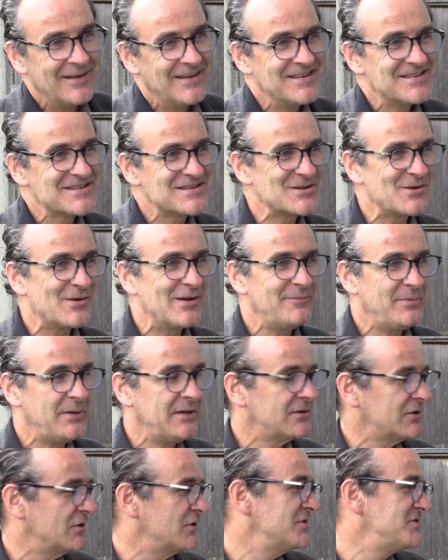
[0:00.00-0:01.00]
so I've been
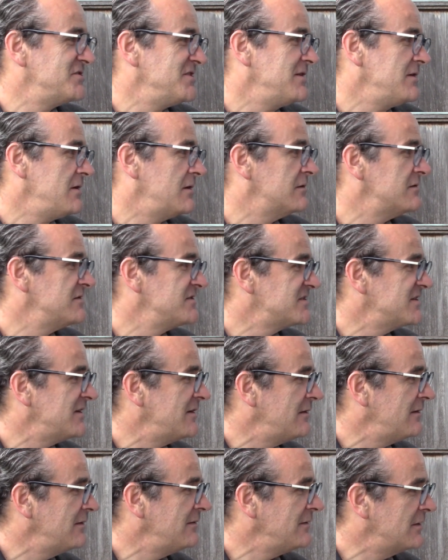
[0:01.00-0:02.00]
thirteen years
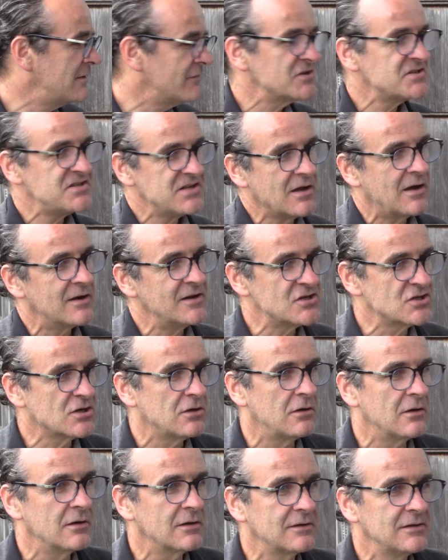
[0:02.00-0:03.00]
in University College
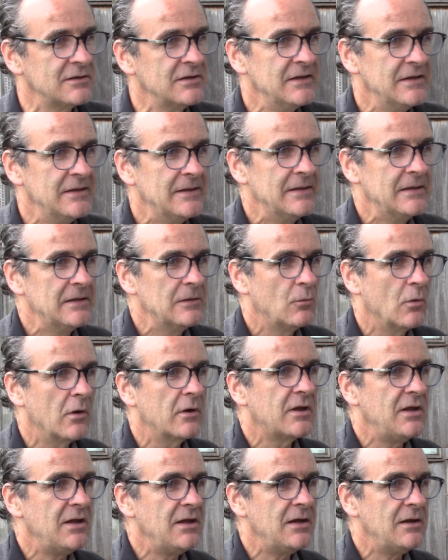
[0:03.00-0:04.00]
Cork,
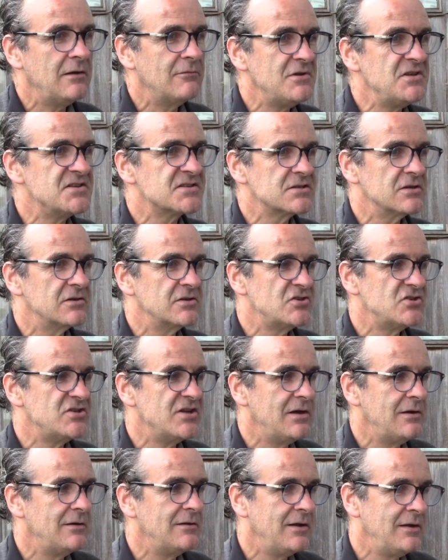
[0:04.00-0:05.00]
working in research
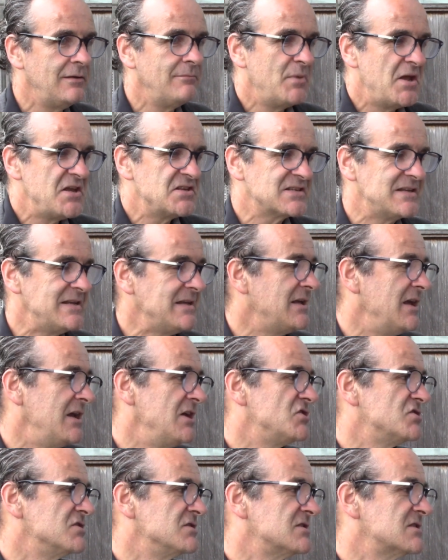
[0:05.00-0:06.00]
in, in basically
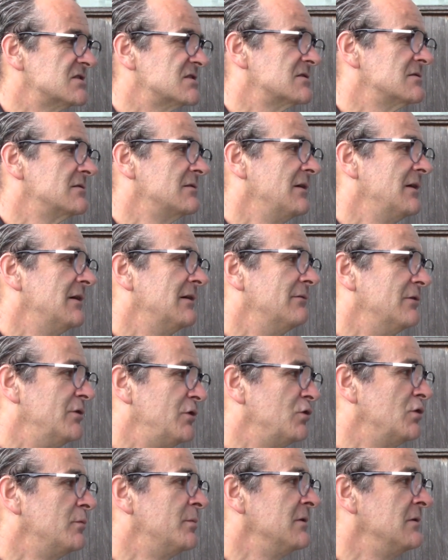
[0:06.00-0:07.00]
gaseous
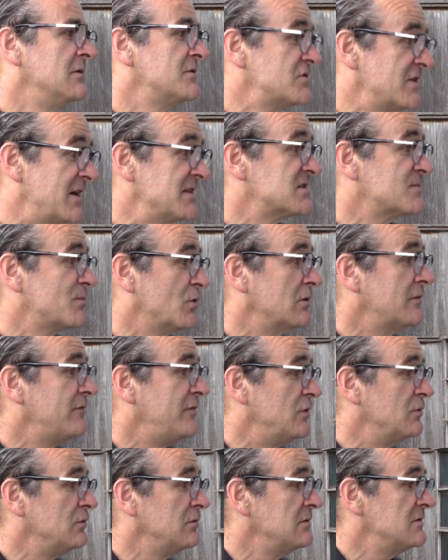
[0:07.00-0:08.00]
renewable transport
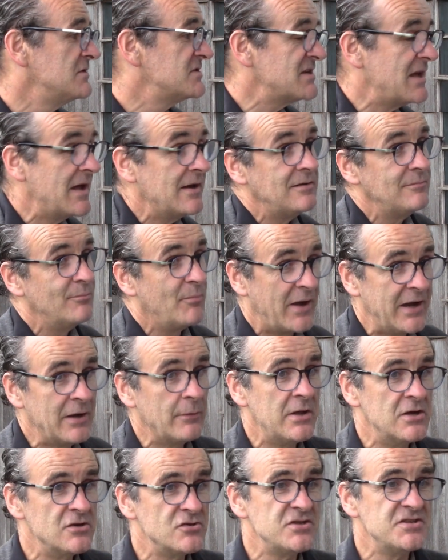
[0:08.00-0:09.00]
fuels and
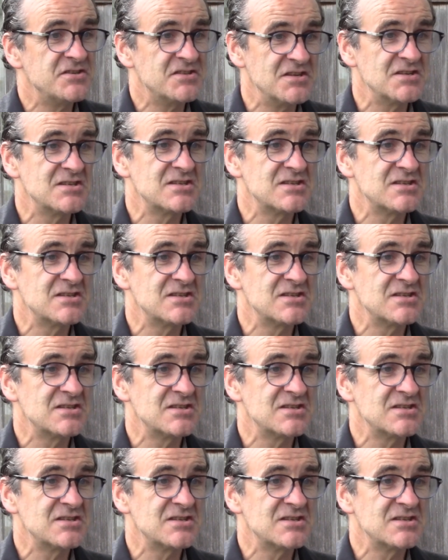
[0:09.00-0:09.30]
bioenergy systems